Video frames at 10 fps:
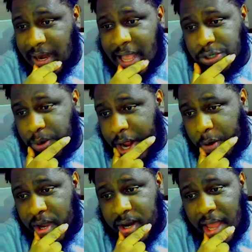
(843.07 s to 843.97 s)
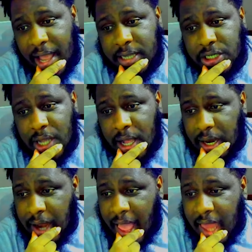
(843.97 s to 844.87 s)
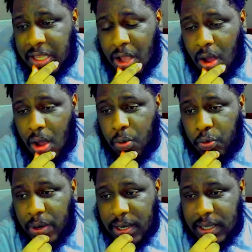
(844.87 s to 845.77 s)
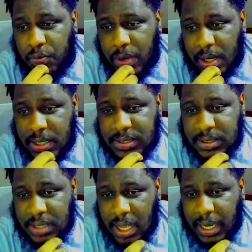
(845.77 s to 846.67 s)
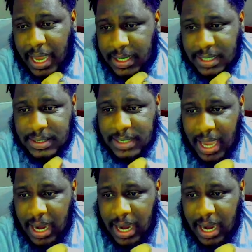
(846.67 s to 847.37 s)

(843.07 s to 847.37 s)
that's when I realized a lot of y'all really, really suck at this game.